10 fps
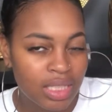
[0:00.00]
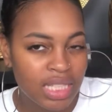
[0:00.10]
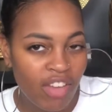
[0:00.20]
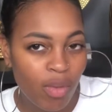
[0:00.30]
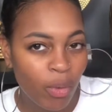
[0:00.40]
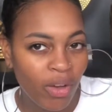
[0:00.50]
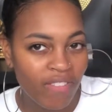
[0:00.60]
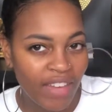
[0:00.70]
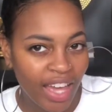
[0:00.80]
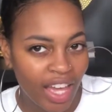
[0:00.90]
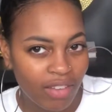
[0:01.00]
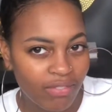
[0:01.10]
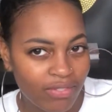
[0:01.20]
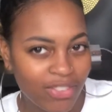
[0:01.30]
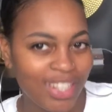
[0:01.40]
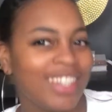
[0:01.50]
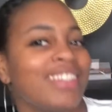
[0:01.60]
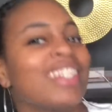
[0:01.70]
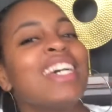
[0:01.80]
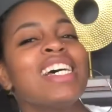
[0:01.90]
7.5.
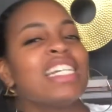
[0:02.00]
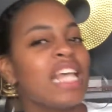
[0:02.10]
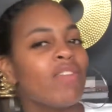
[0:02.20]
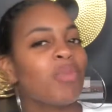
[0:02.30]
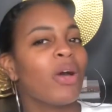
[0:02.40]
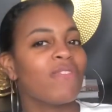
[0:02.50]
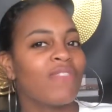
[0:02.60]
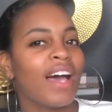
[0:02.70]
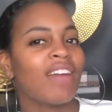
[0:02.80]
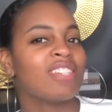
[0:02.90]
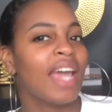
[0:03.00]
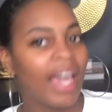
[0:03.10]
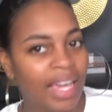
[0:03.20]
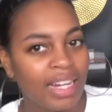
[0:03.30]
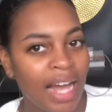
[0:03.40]
7.5 to 8.